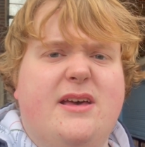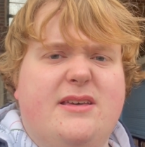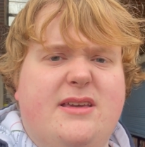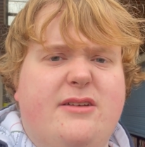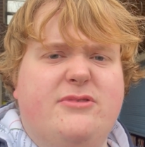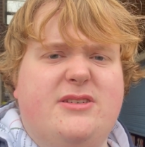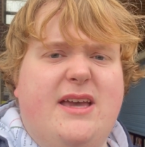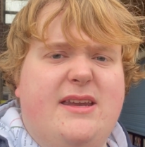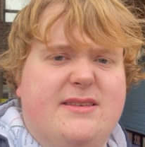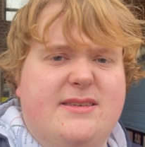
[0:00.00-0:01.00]
So we'll just
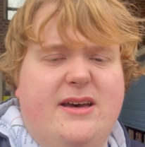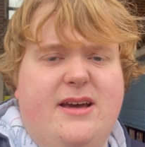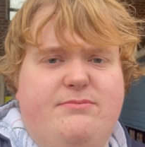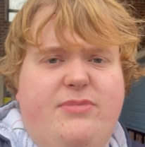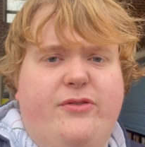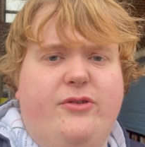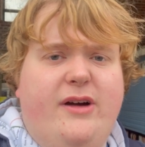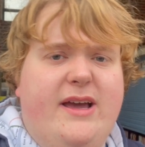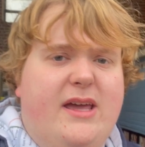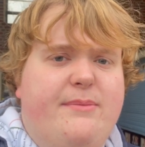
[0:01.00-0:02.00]
head inside
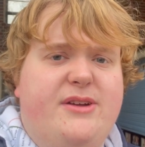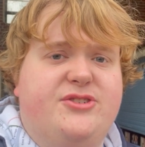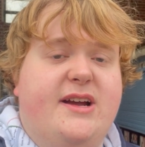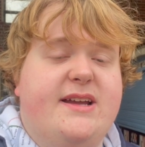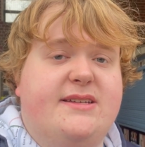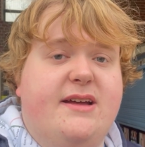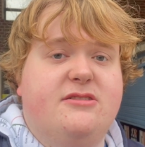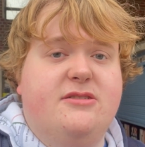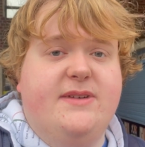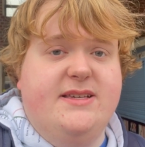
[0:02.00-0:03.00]
before I get my train down
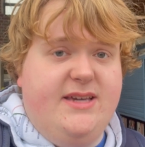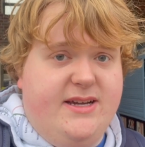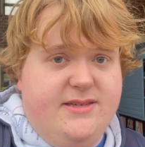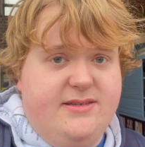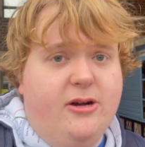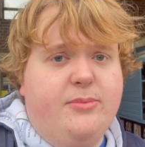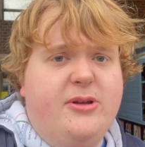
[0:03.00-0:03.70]
to my second stop